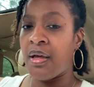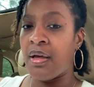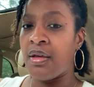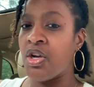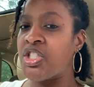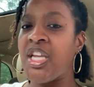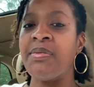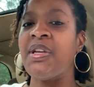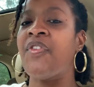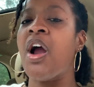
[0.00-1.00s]
Your
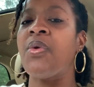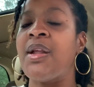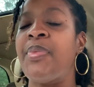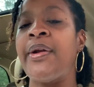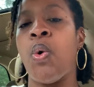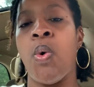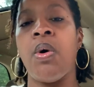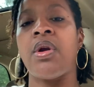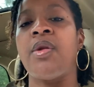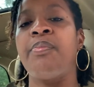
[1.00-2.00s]
steps have already been
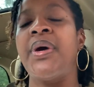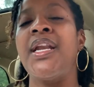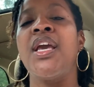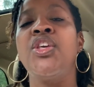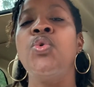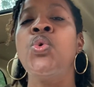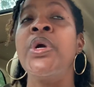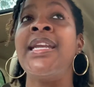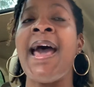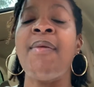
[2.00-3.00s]
ordered, but you
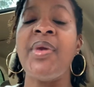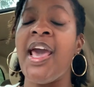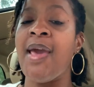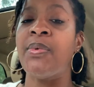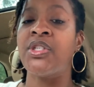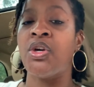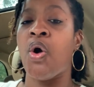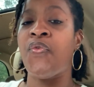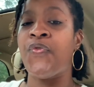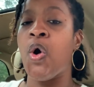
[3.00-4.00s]
will not be able to
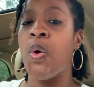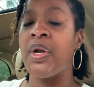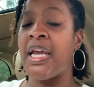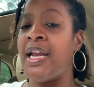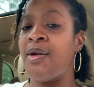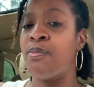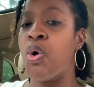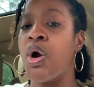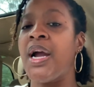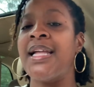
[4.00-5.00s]
go forward
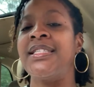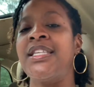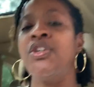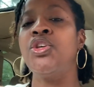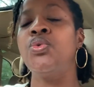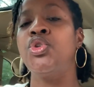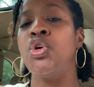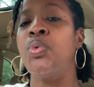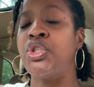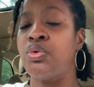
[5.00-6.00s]
anymore until you
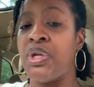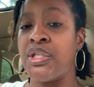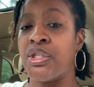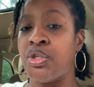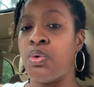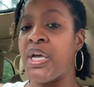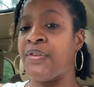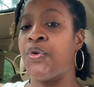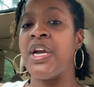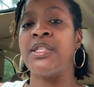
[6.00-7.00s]
do what you need to do as
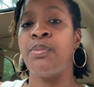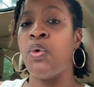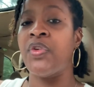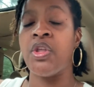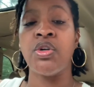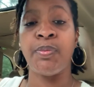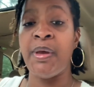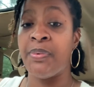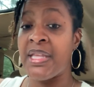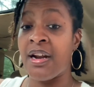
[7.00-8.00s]
far as moving those
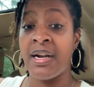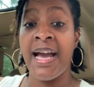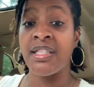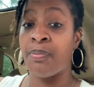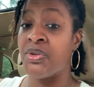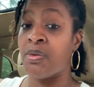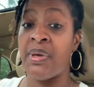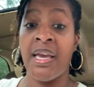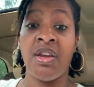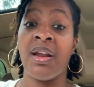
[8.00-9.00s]
people that are not supposed to
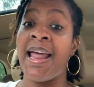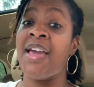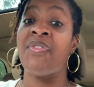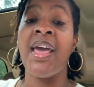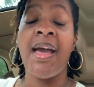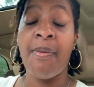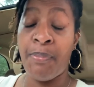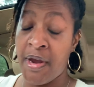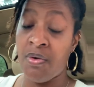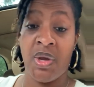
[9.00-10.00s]
be in your life,
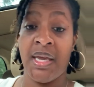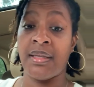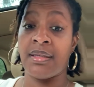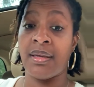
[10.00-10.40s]
period.